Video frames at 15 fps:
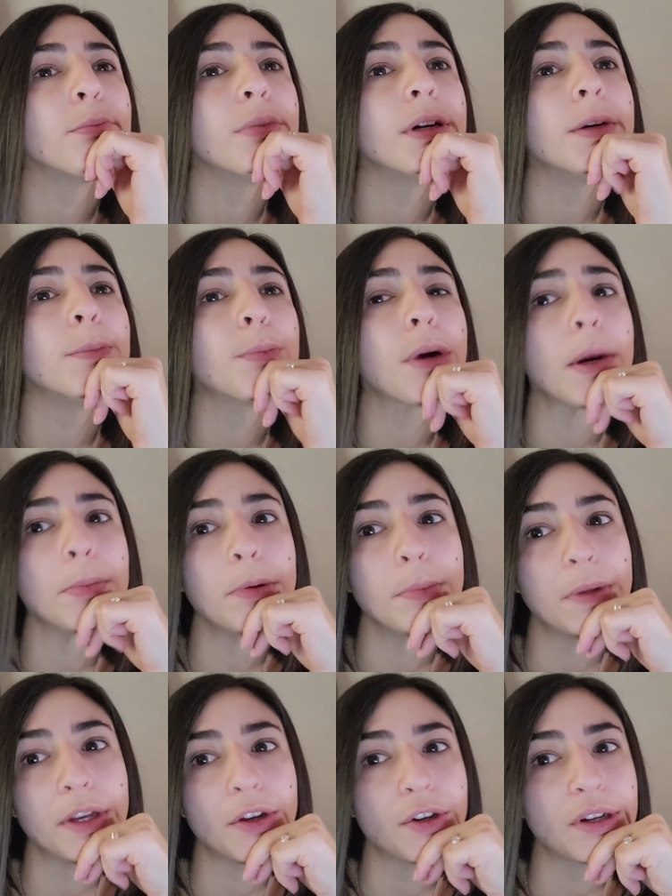But
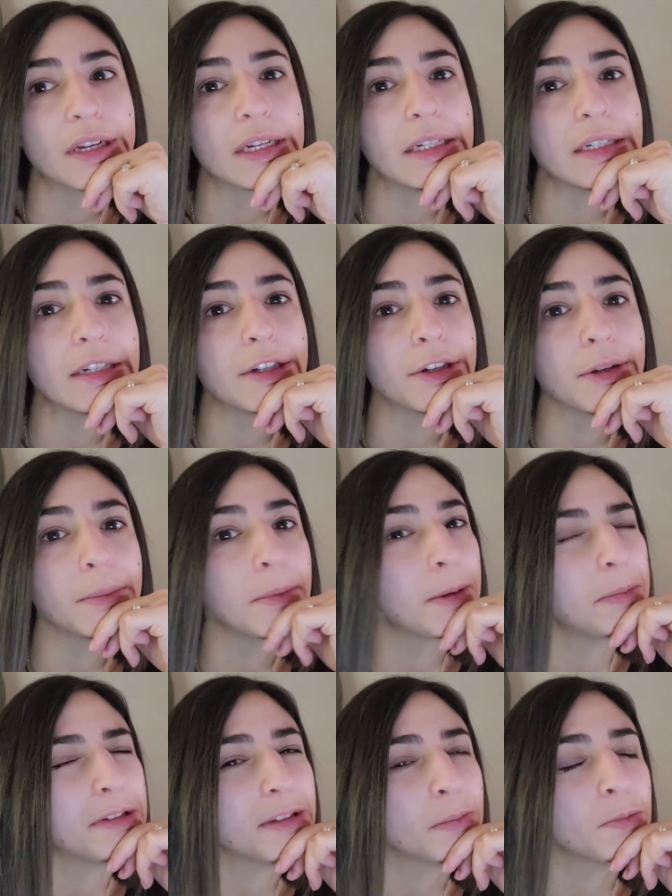probably cooking dinner,
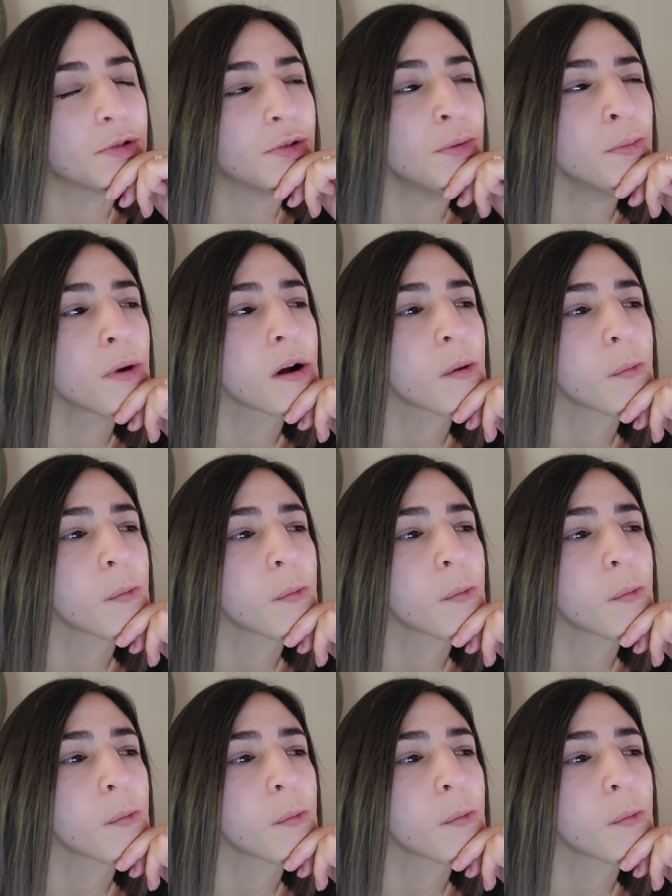maybe some soup.